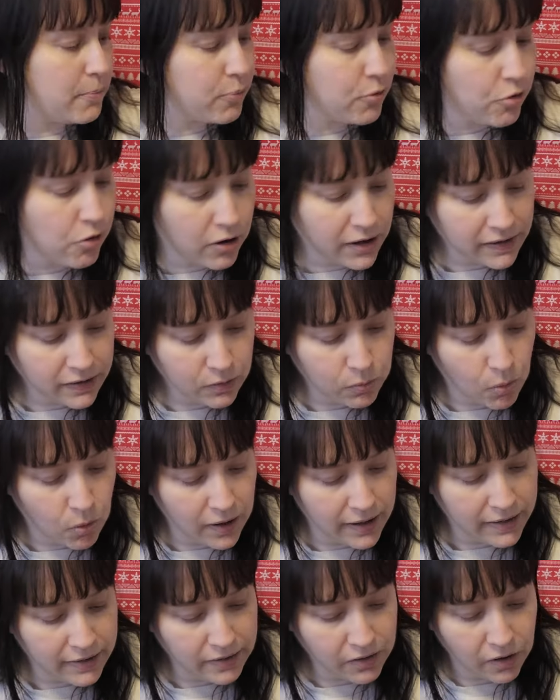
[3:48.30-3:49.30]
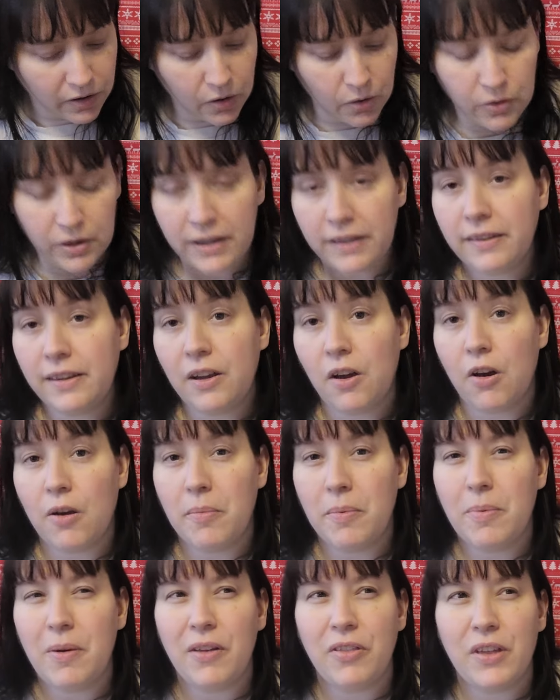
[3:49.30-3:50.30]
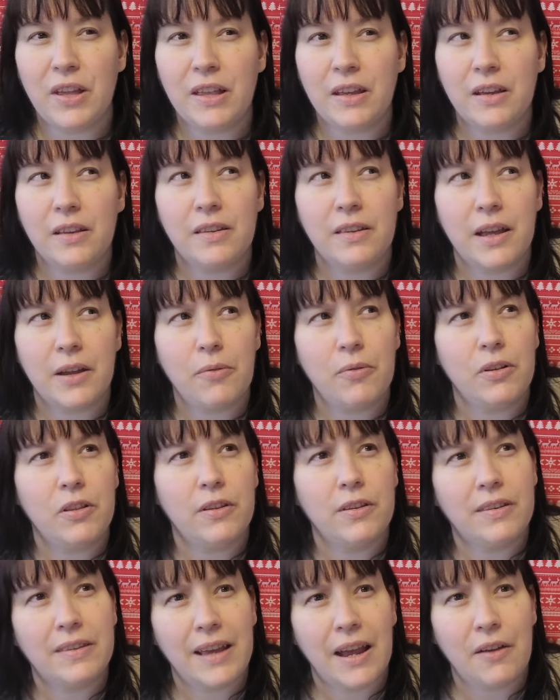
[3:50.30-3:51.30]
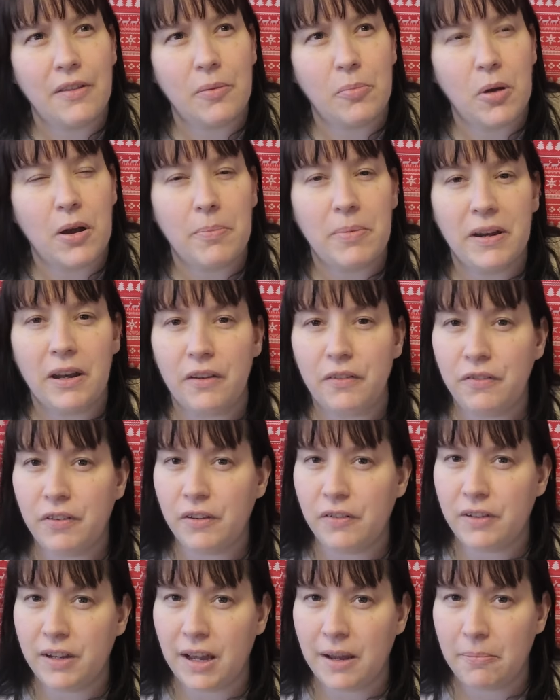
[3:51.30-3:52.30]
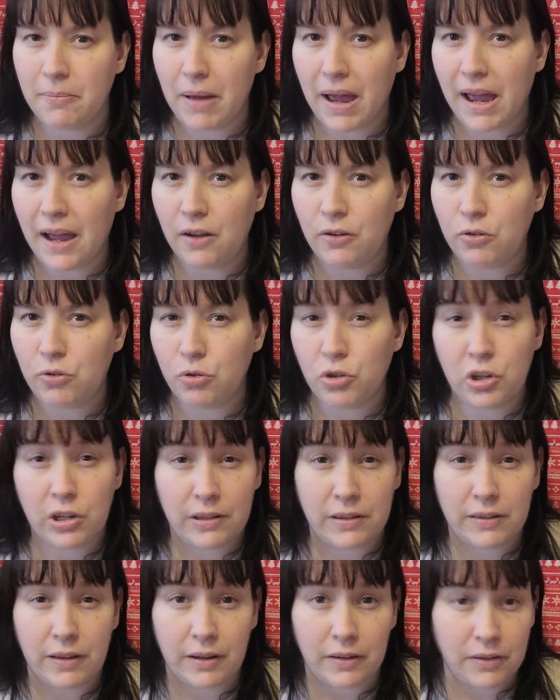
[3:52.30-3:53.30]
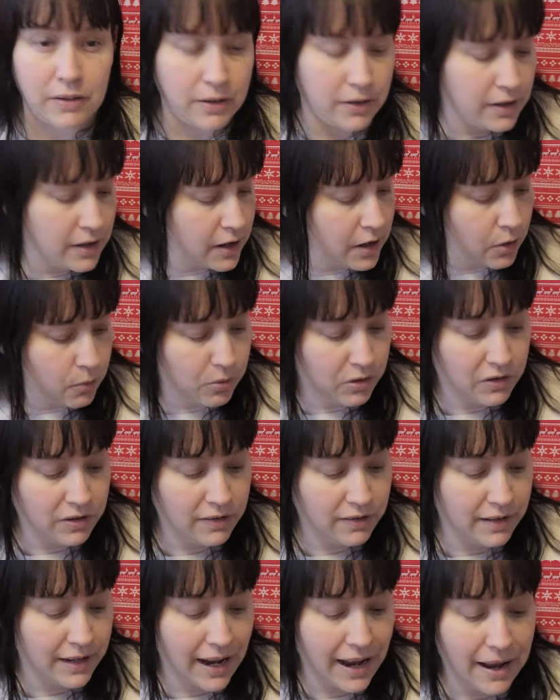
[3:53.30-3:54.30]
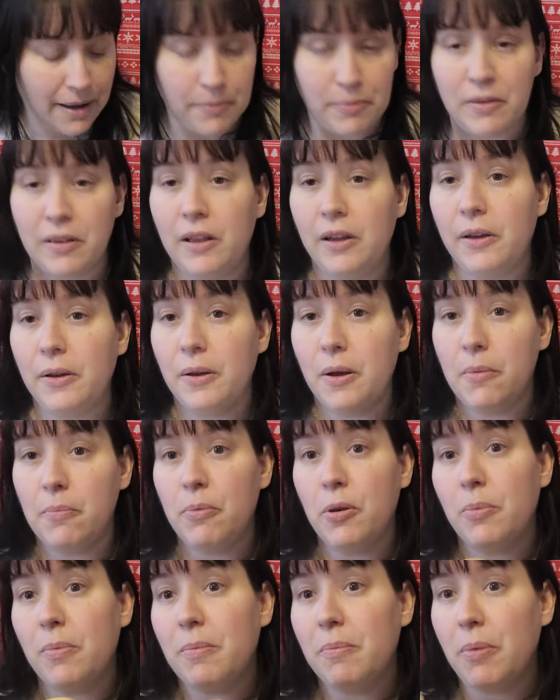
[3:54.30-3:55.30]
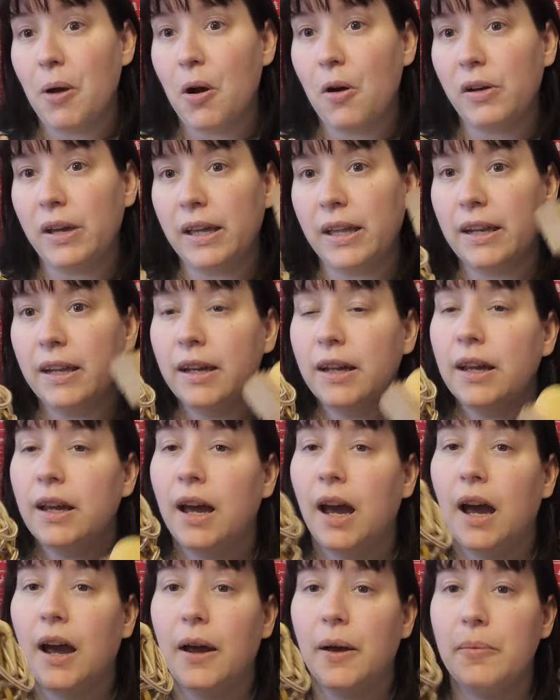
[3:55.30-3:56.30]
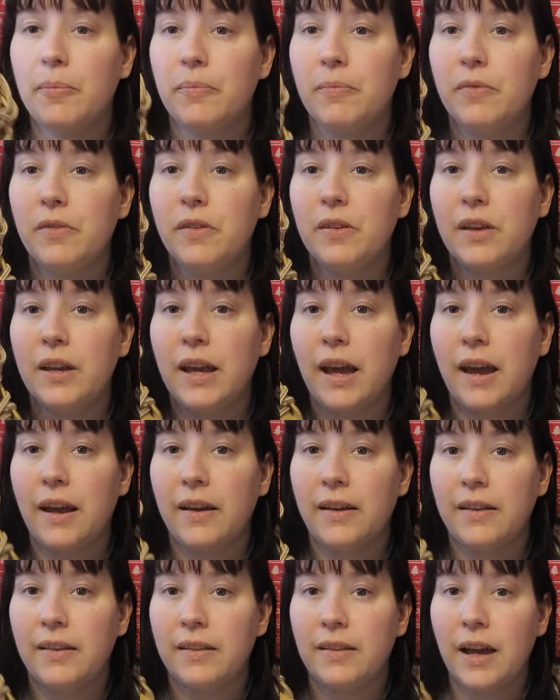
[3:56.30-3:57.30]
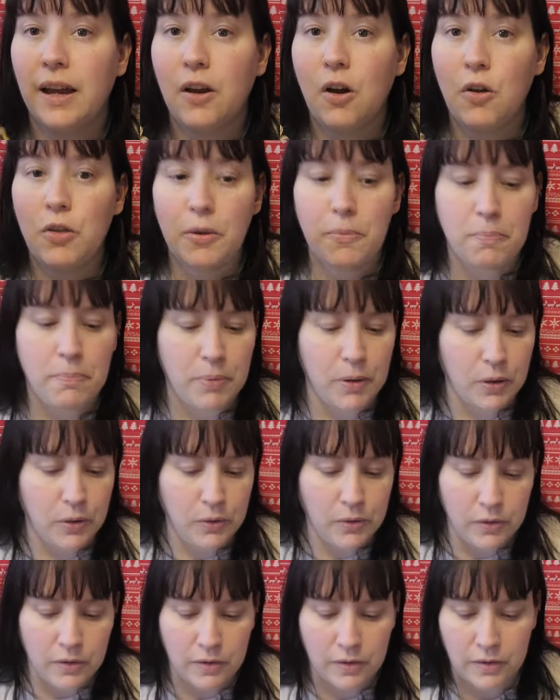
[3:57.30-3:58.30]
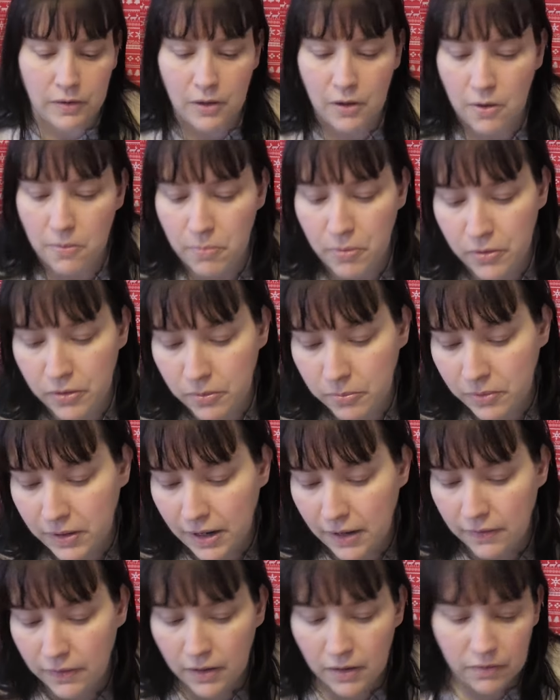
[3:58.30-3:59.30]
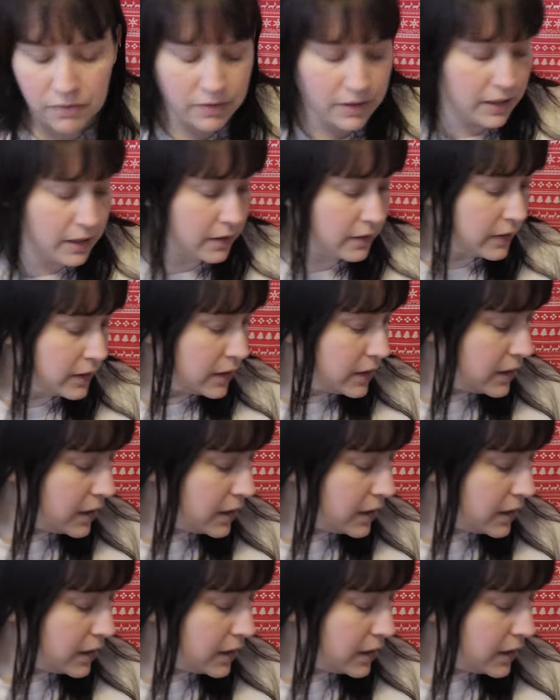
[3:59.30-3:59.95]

Price wise, I honestly can't remember. I think because they were in the sale, they might have been like £15 or just under, which is an absolute blooming bargain. So yeah, they are the boots. I'll put them down there for now.